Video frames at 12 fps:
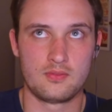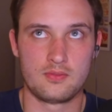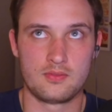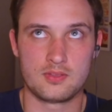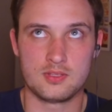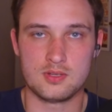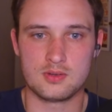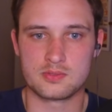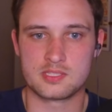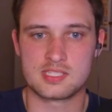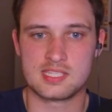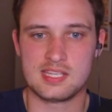you don't
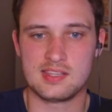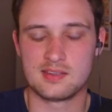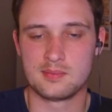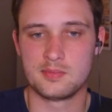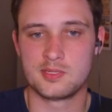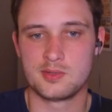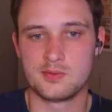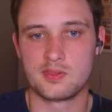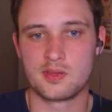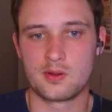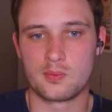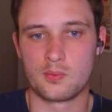see them do
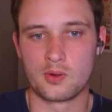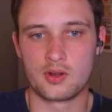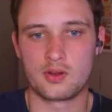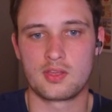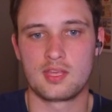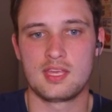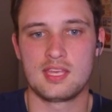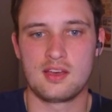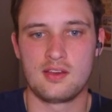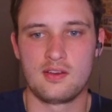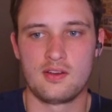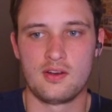their work
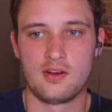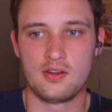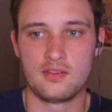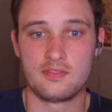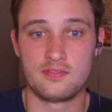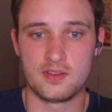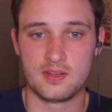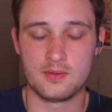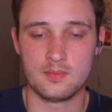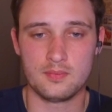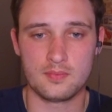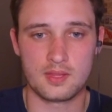on
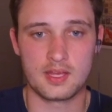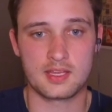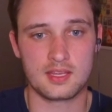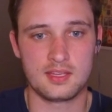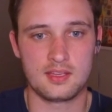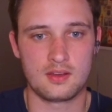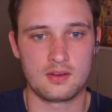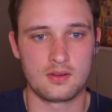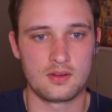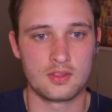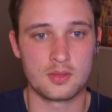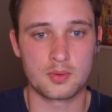film, like
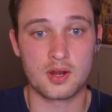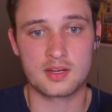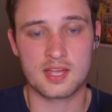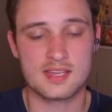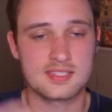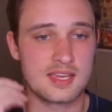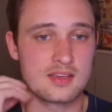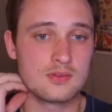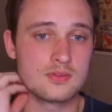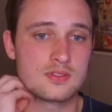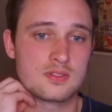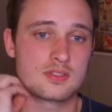on the broadcast
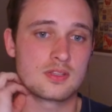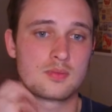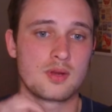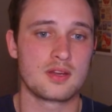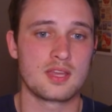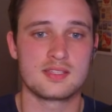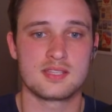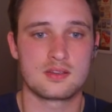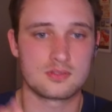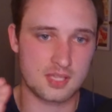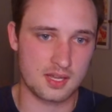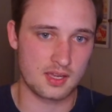angles. So the broadcast
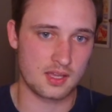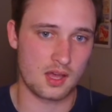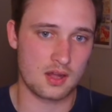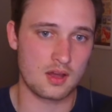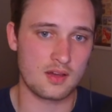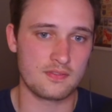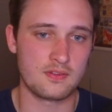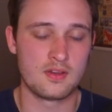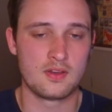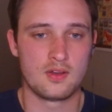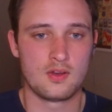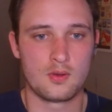angles kind of cut off
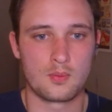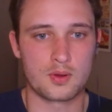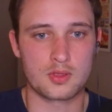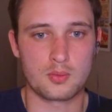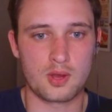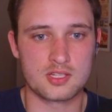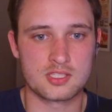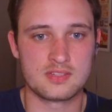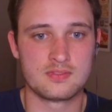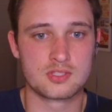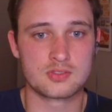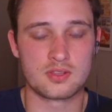where the wide
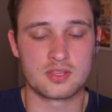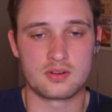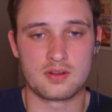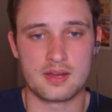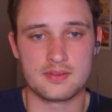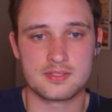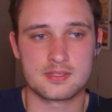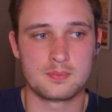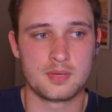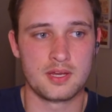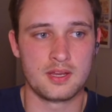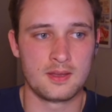receivers run their routes,
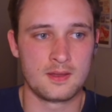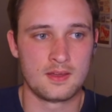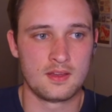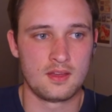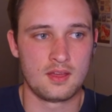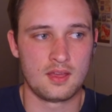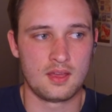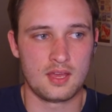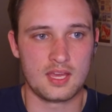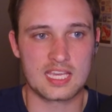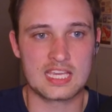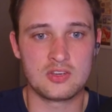but
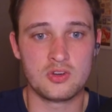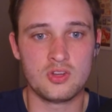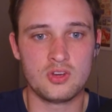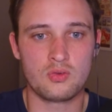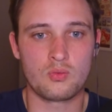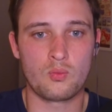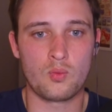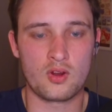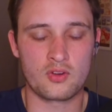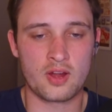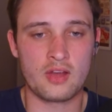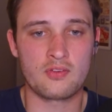a good
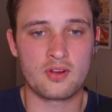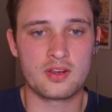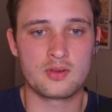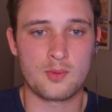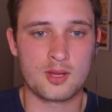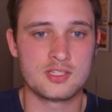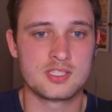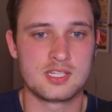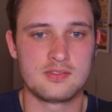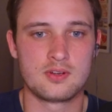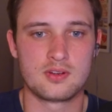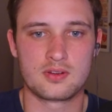route running wide
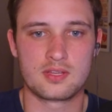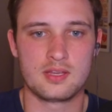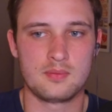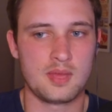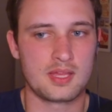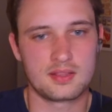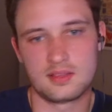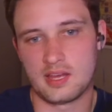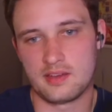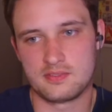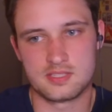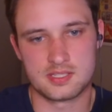receiver can make
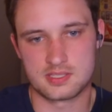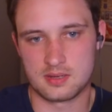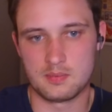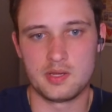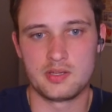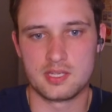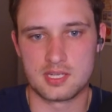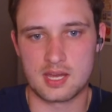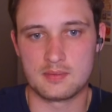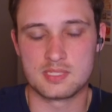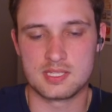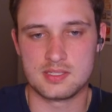life just a million
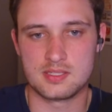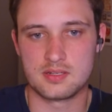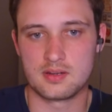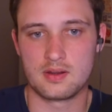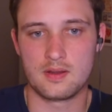times easier.